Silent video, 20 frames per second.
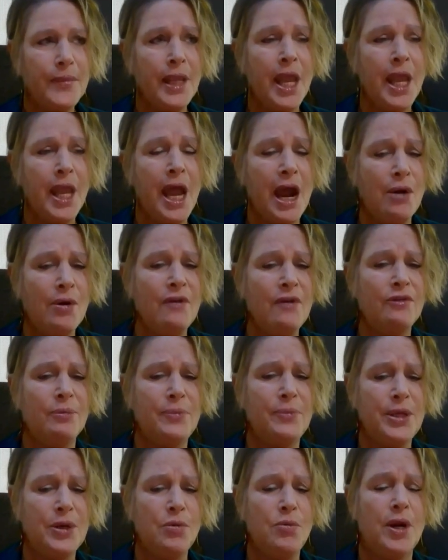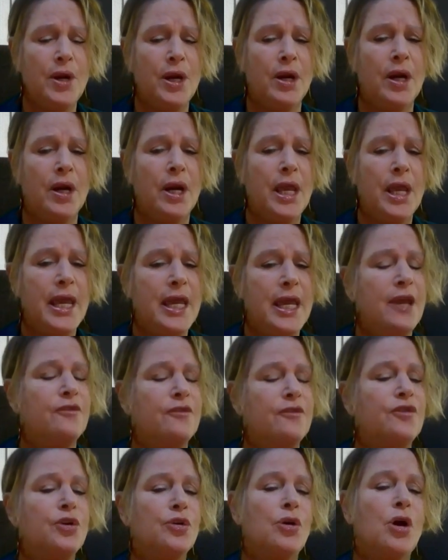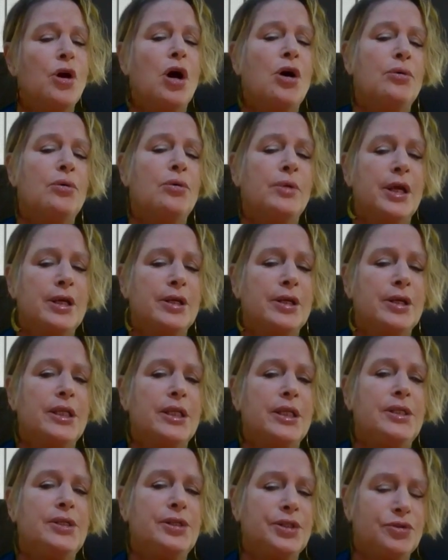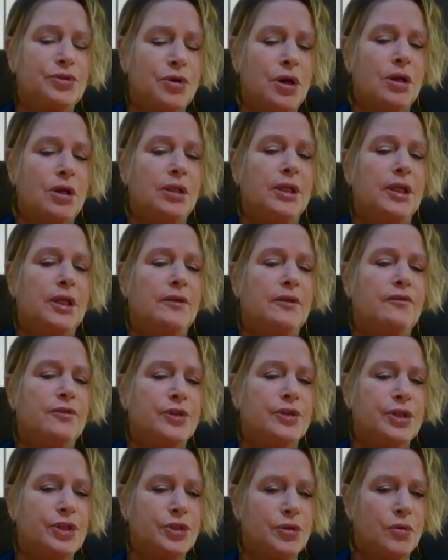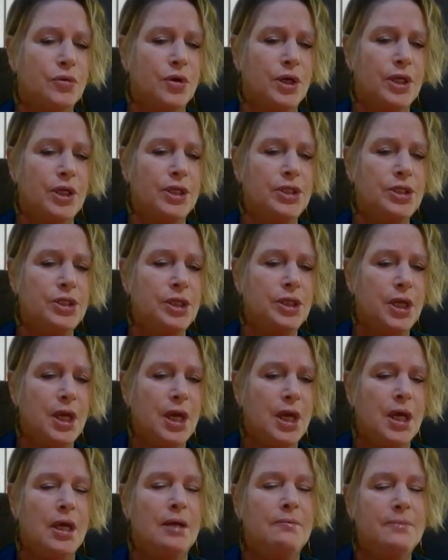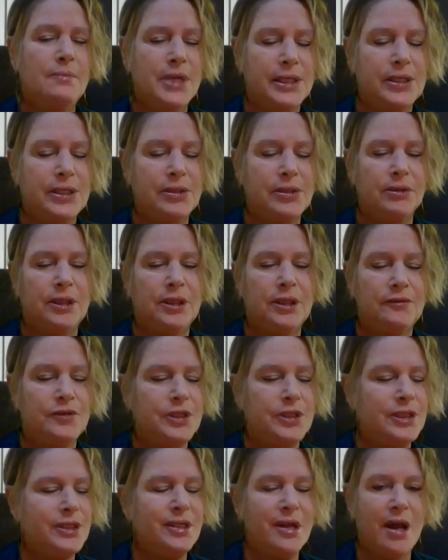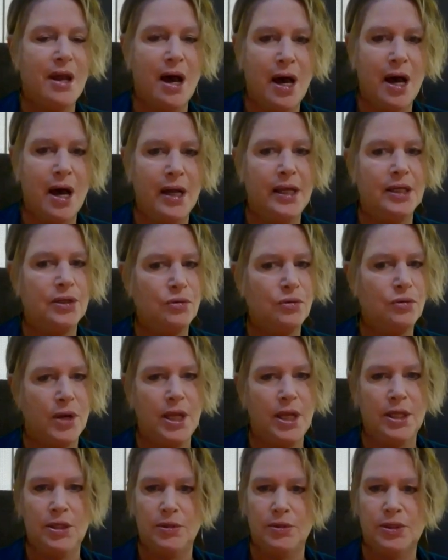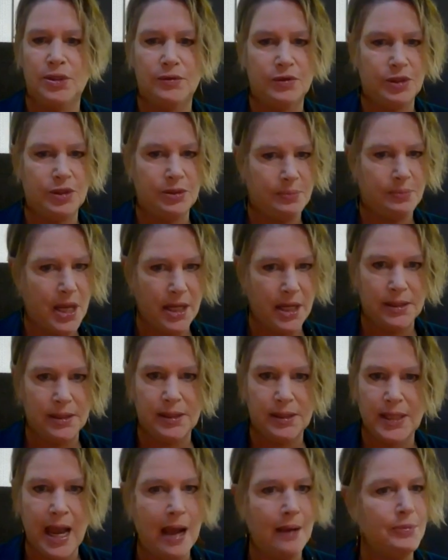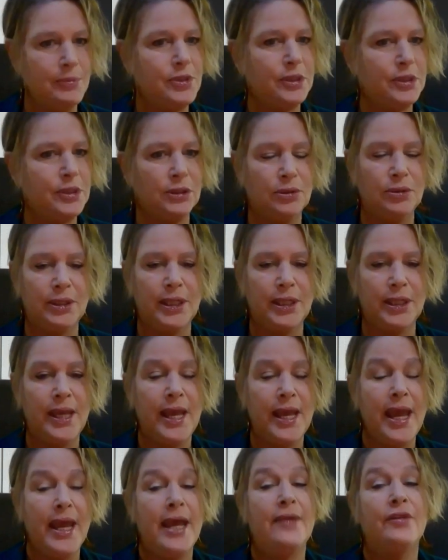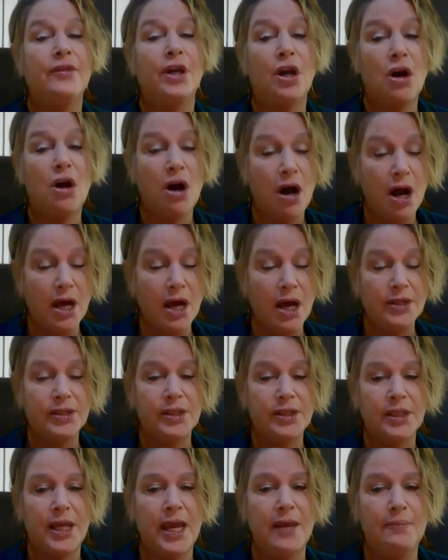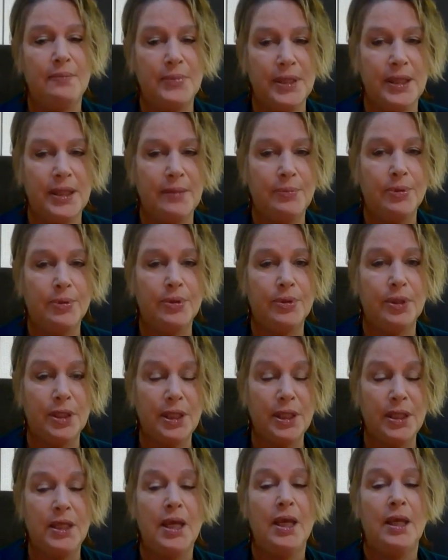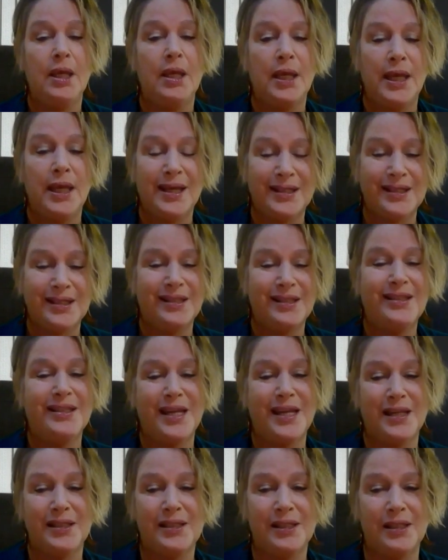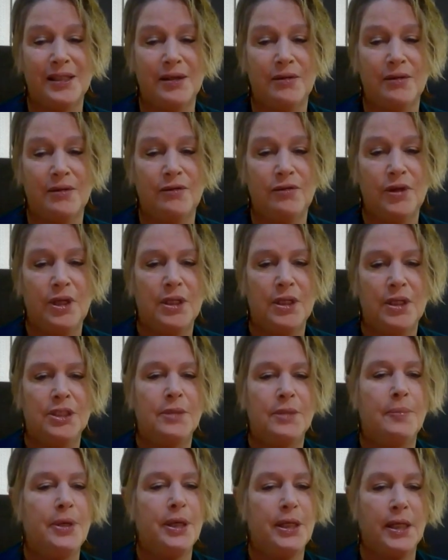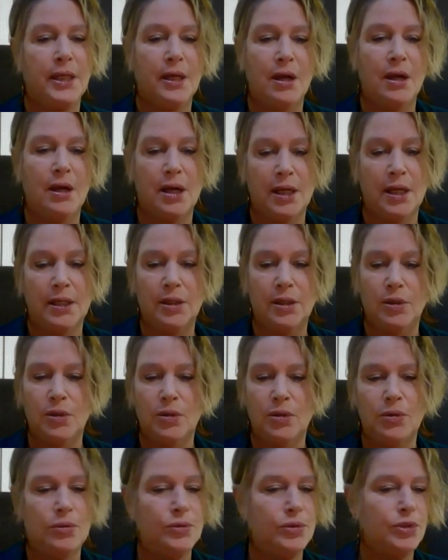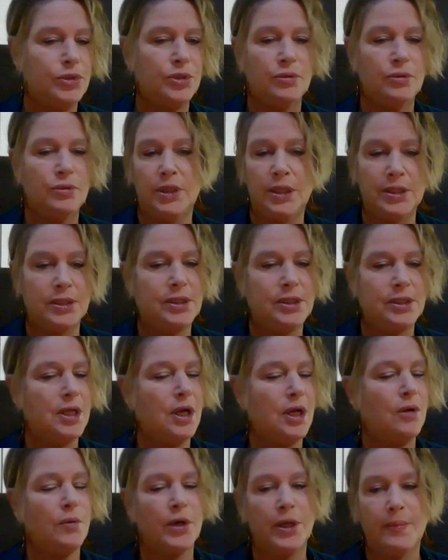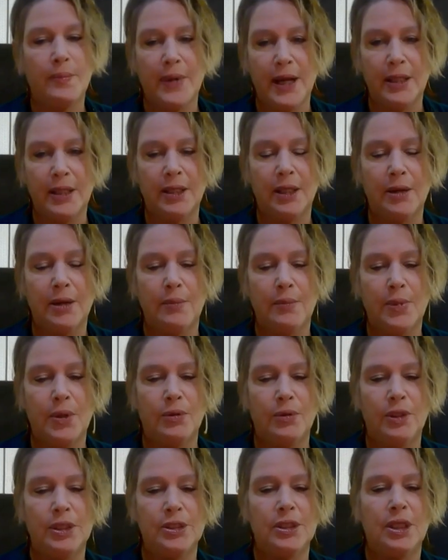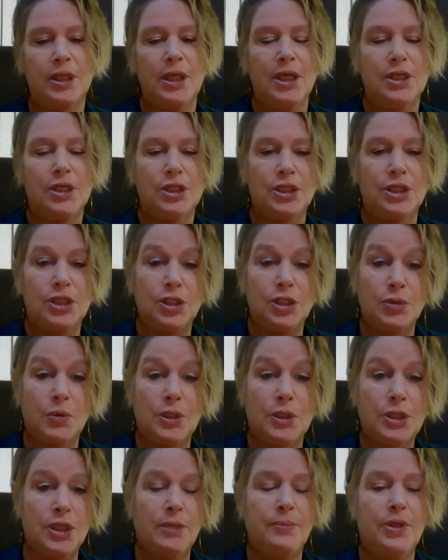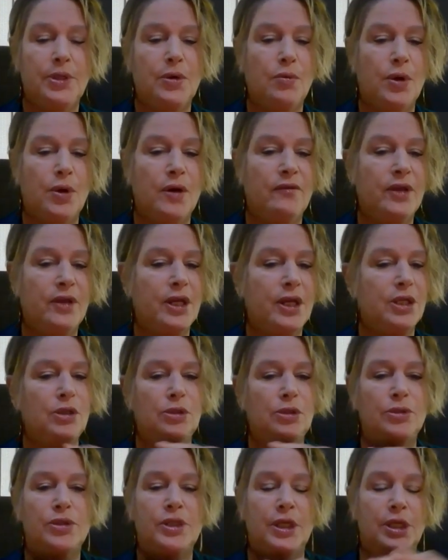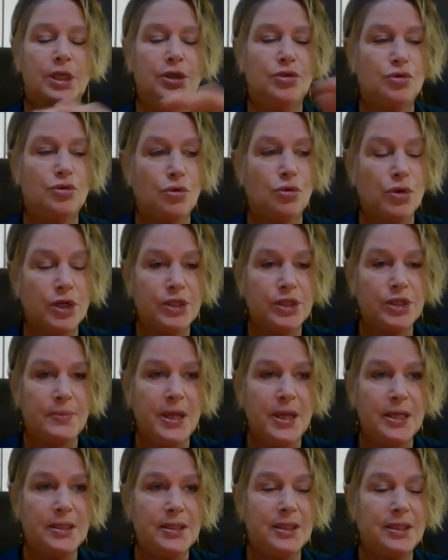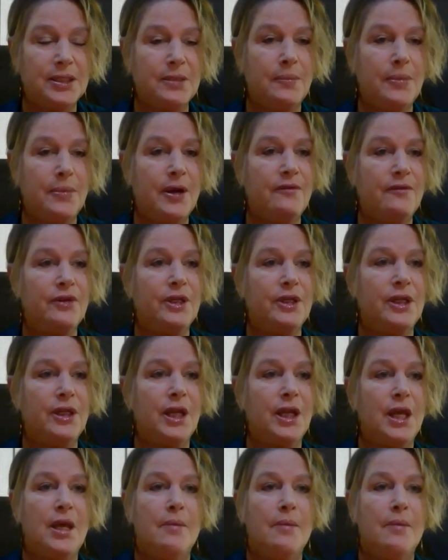However, be aware if you're already struggling for storage, a mixer lift is not a great use of space. Absolutely. And the cost can be pretty extensive depending on who's doing the install, where you're buying the components. So I just want you to be aware of that. You lose any drawer space that's above it.